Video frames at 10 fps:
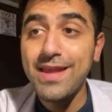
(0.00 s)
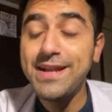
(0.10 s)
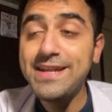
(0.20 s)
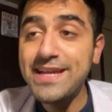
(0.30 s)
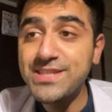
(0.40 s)

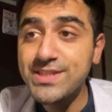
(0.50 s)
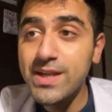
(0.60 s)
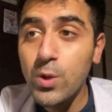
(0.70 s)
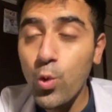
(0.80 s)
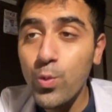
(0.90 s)

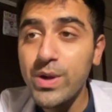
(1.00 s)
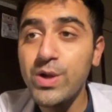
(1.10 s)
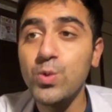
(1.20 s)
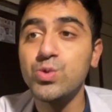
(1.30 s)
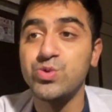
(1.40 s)
Intentional
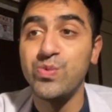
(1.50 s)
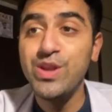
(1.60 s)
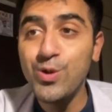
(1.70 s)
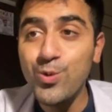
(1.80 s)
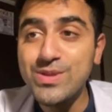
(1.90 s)
overdose. We
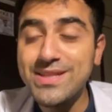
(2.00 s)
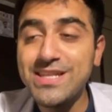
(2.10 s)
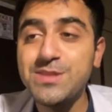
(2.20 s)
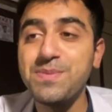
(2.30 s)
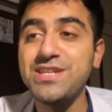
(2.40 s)
know that
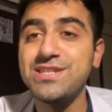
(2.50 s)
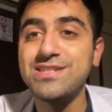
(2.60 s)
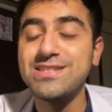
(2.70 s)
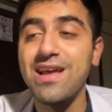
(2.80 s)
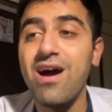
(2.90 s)
these
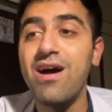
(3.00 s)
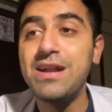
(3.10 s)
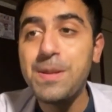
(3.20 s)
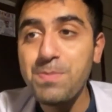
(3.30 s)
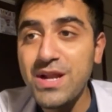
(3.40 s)
patients are
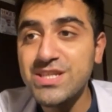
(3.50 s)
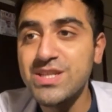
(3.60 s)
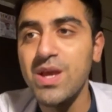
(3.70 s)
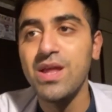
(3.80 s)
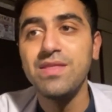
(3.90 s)
depressed,